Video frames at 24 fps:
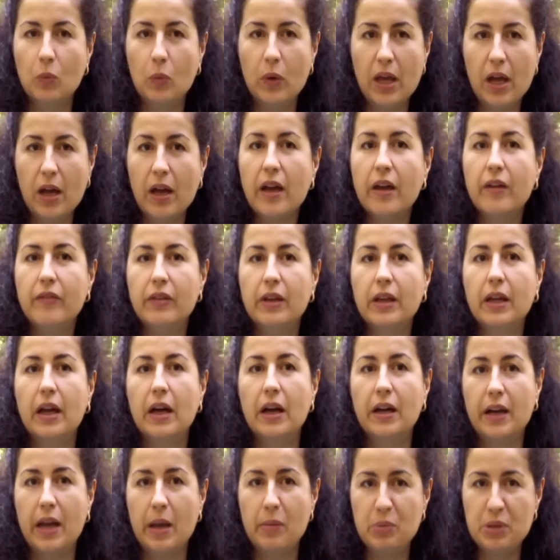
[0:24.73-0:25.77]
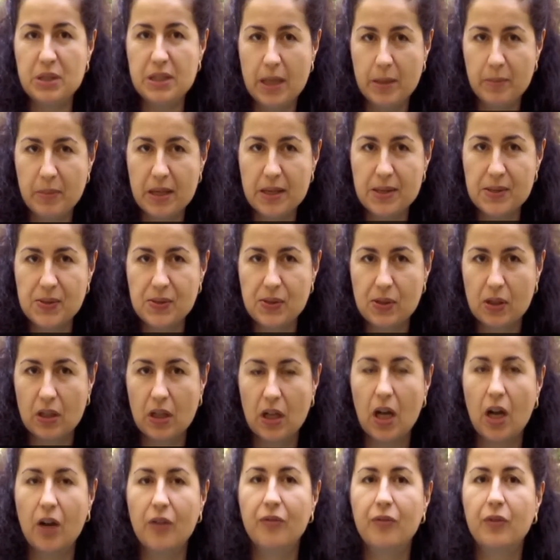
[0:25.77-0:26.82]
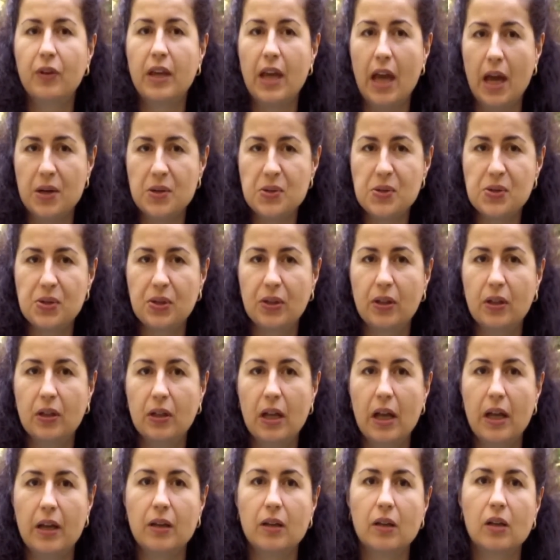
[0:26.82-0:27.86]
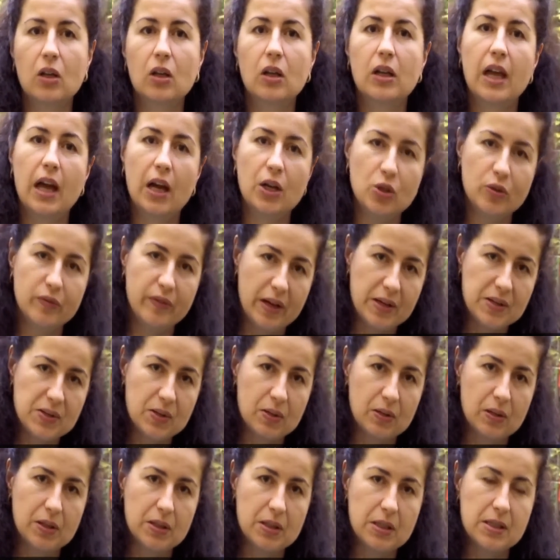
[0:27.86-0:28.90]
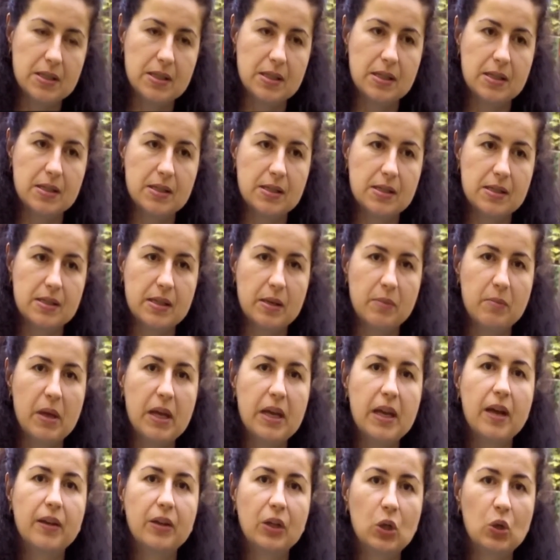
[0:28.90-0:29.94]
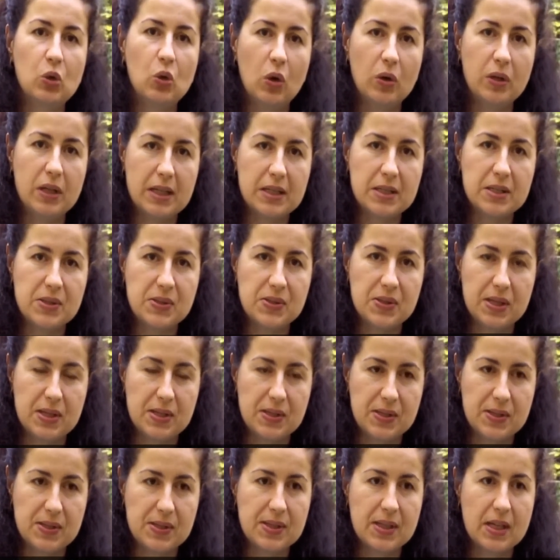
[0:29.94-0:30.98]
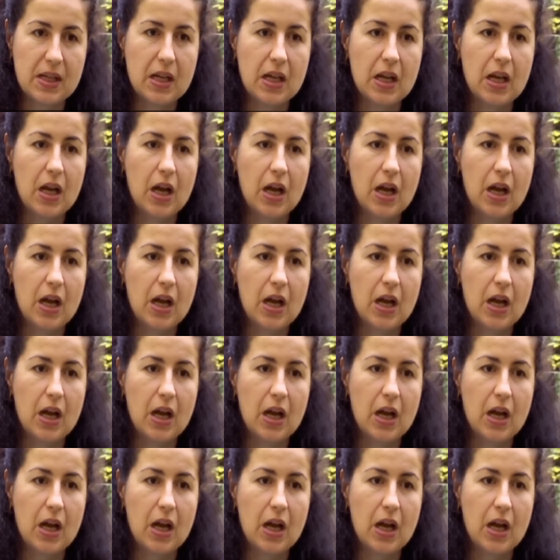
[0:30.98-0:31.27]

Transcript: We are having an epidemic of cancer and cardiovascular diseases and many other chronic diseases.